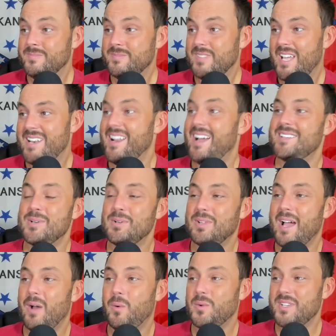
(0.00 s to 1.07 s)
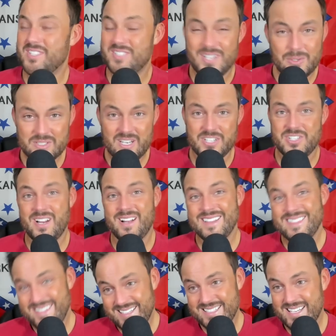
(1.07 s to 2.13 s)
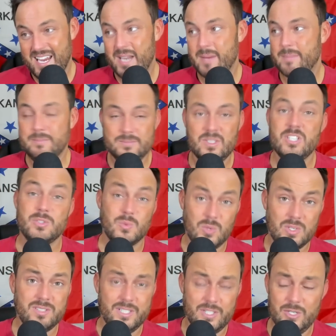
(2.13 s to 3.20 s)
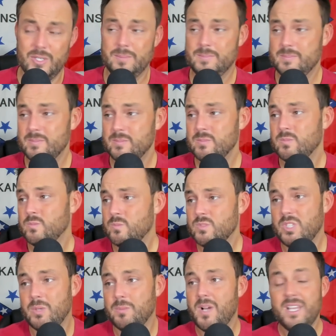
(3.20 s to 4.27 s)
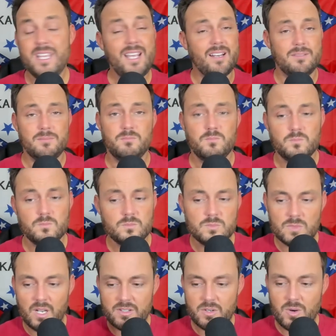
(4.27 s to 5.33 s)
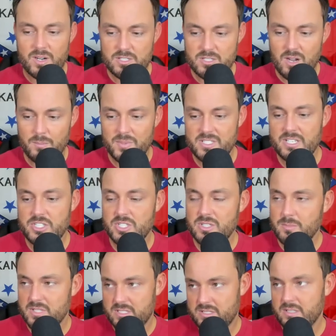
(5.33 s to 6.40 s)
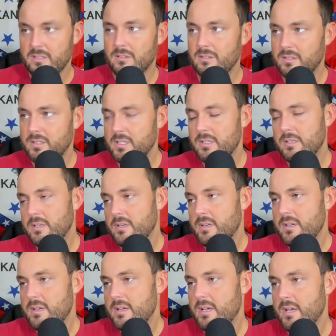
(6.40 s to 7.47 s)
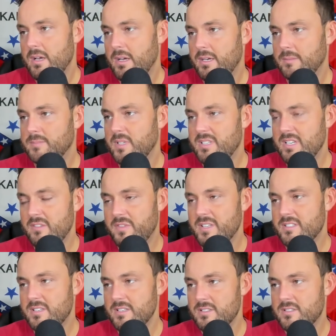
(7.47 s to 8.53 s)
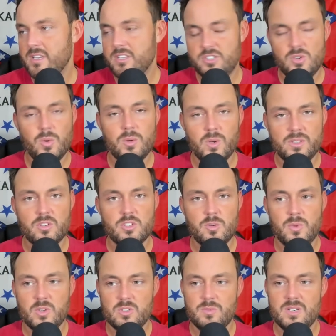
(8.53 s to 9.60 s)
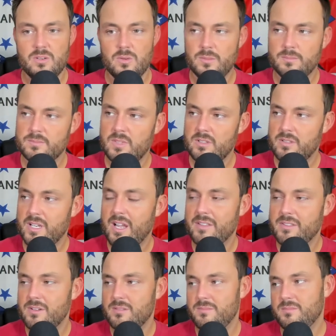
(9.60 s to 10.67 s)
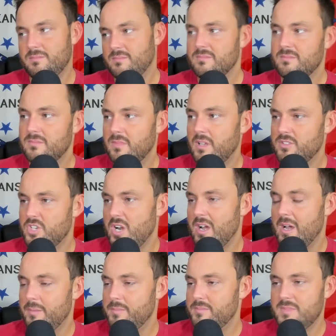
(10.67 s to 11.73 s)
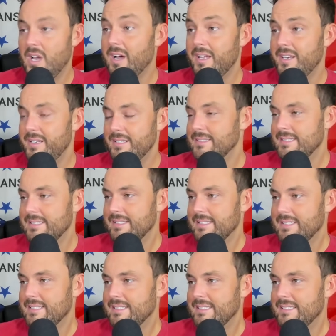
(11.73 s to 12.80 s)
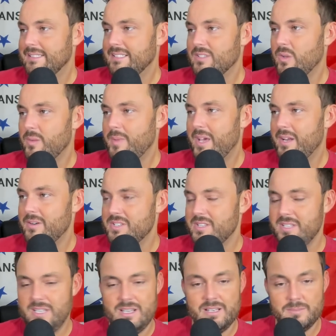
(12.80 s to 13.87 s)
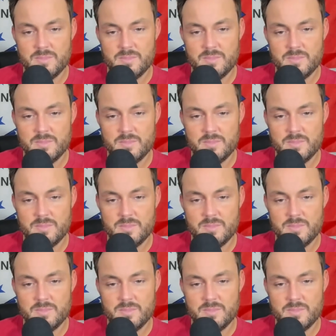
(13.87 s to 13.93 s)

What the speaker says: And not to allow a single touchdown in this game is really good. So I get it. Not the greatest competition, but still the defense is doing what they're supposed to be doing. They got the job done, and that's all that matters in the end.